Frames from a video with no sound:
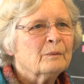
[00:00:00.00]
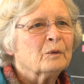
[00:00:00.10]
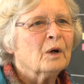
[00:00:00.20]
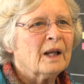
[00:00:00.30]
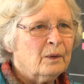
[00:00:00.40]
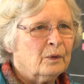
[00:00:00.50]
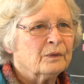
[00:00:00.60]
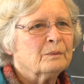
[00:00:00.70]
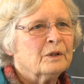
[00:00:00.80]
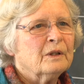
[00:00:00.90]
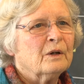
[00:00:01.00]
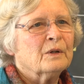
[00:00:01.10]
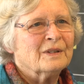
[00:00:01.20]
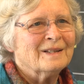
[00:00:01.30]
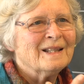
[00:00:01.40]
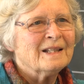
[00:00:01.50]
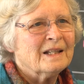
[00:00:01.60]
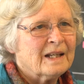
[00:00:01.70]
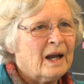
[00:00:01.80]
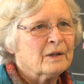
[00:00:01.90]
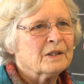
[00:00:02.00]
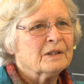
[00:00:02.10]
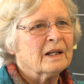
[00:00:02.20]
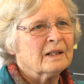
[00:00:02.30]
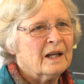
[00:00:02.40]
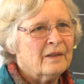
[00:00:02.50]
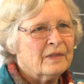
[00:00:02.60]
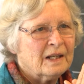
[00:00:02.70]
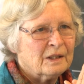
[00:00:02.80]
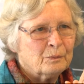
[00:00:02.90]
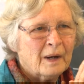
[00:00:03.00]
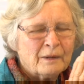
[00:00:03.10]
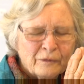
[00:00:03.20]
But what I want them to know is this is how it's done, and that is by